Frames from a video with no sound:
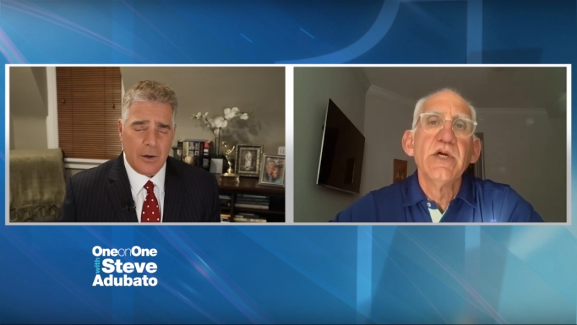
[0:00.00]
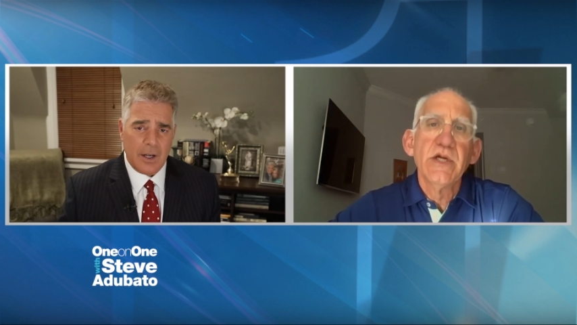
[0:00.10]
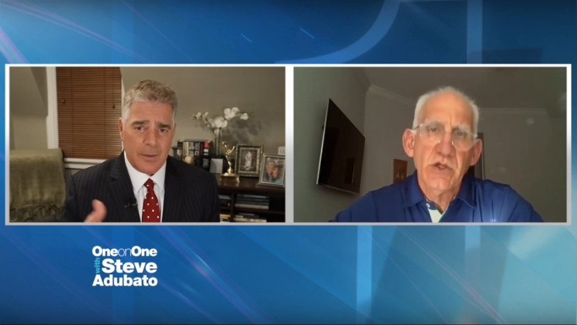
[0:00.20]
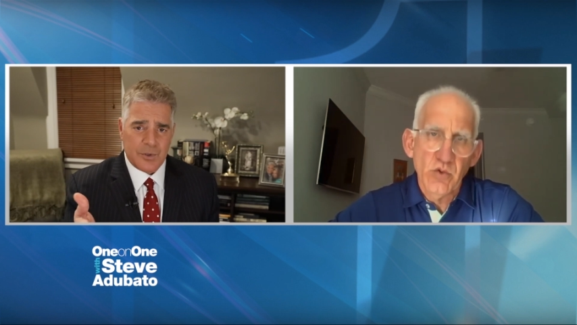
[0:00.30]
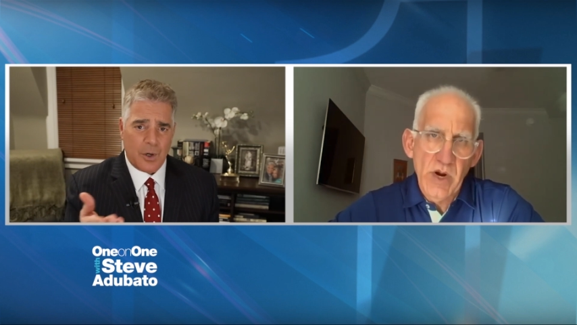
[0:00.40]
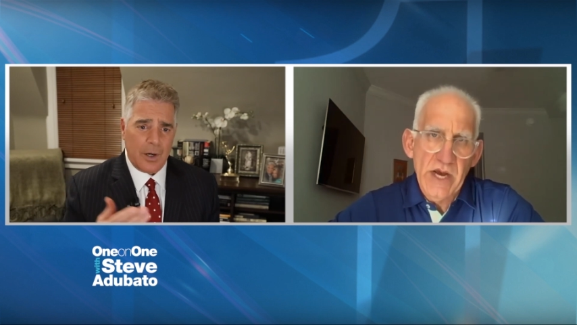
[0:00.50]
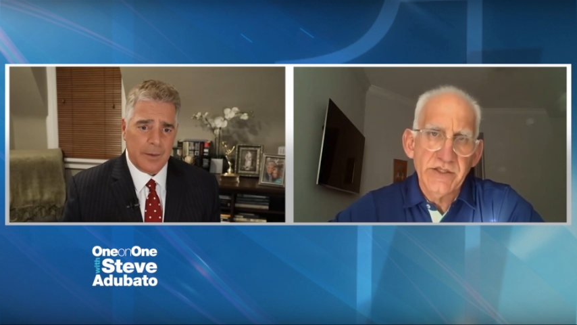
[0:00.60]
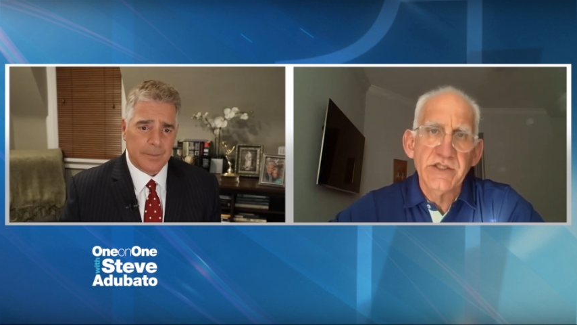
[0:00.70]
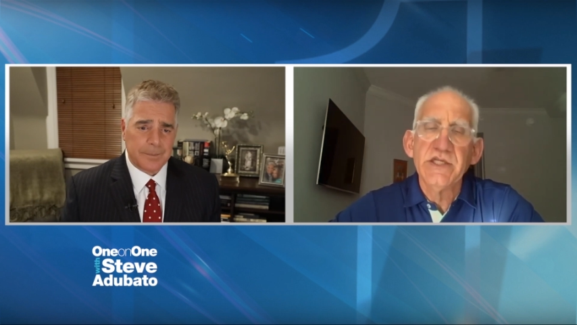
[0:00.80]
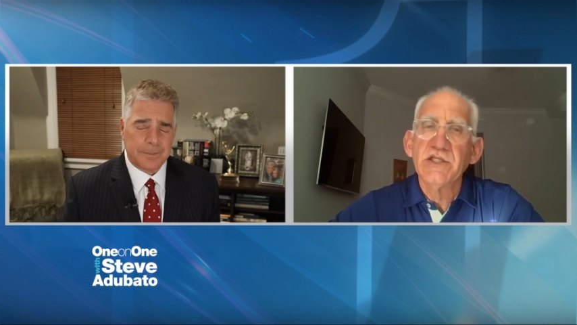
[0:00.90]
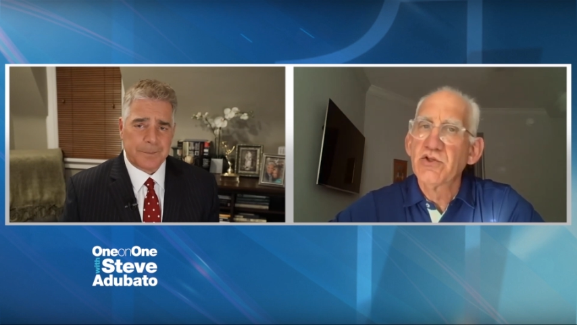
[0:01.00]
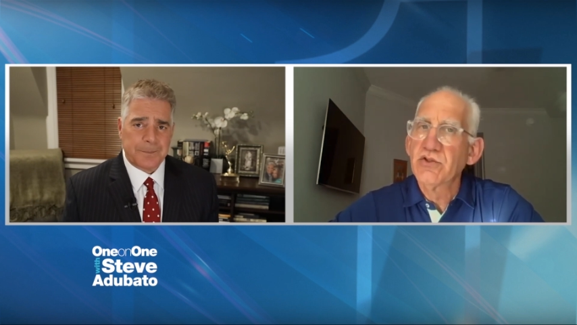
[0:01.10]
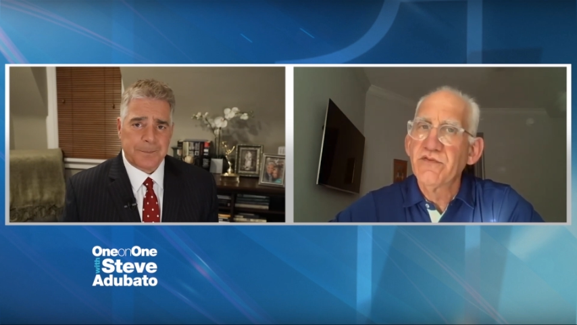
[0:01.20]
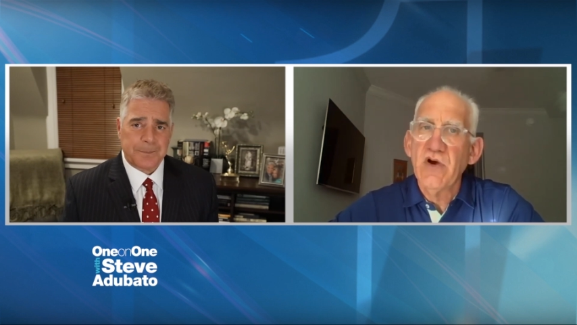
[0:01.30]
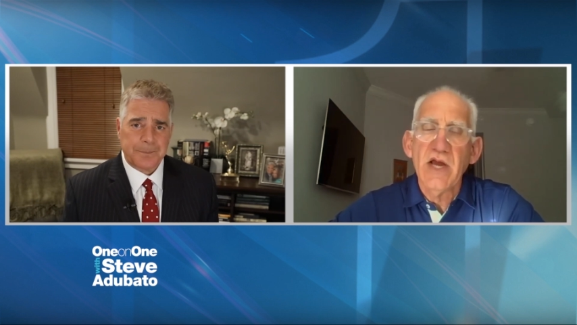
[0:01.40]
Speaker 1: Go ahead. I'm sorry. Correct, the
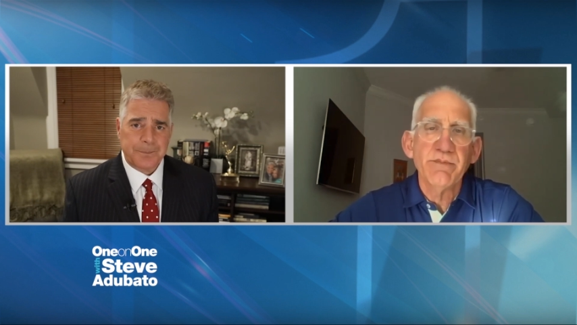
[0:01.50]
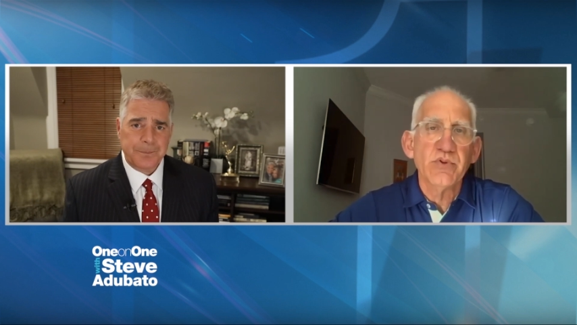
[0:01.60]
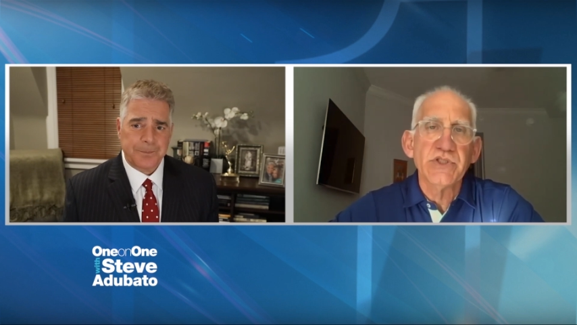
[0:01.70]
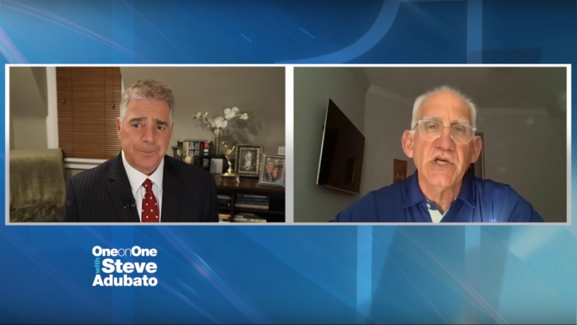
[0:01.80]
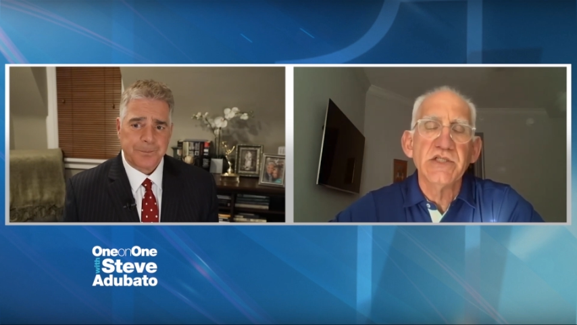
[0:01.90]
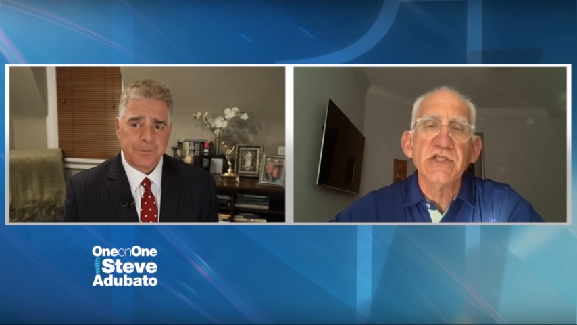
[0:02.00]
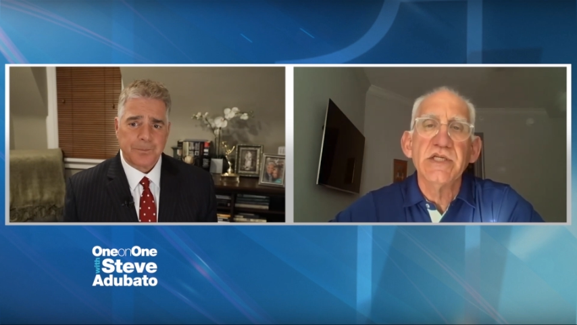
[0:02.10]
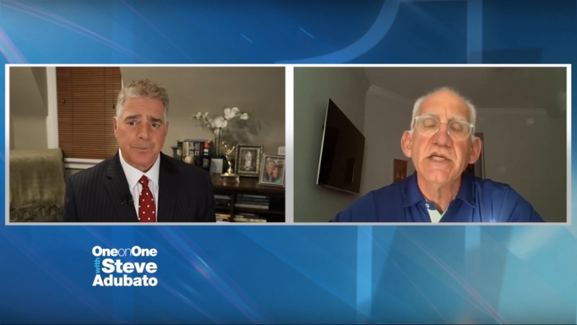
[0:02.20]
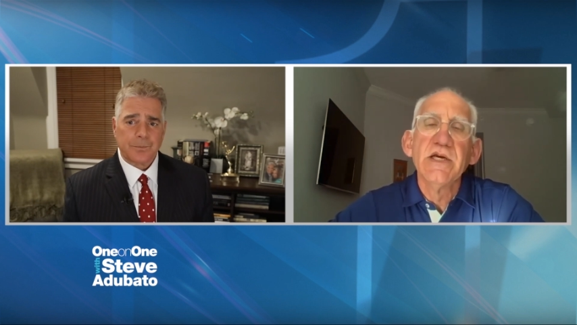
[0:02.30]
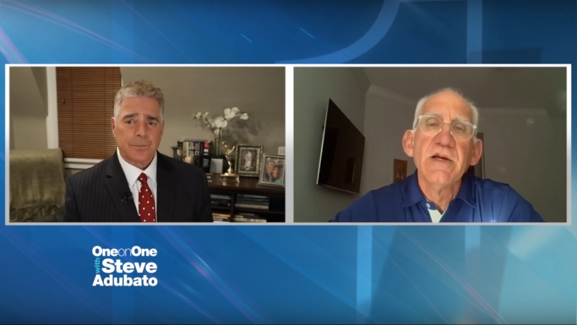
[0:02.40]
digital divide, precisely.